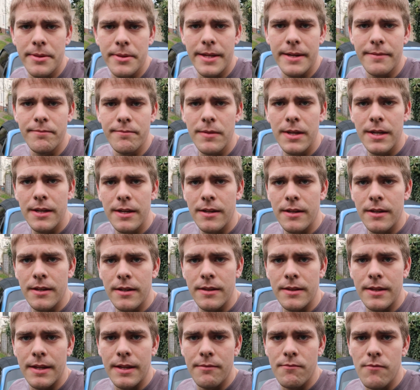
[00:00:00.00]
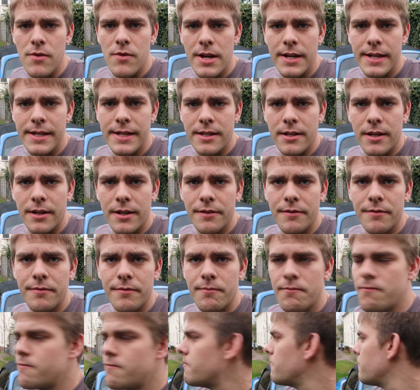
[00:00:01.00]
and they're really kind of
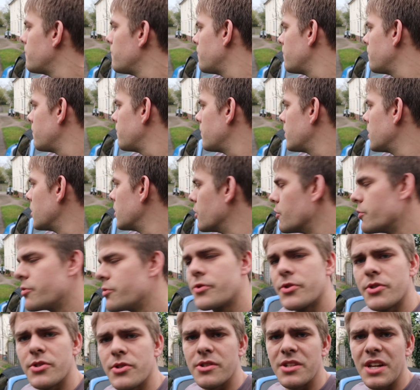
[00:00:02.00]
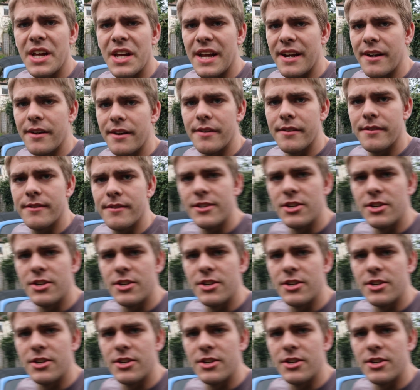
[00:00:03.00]
loose and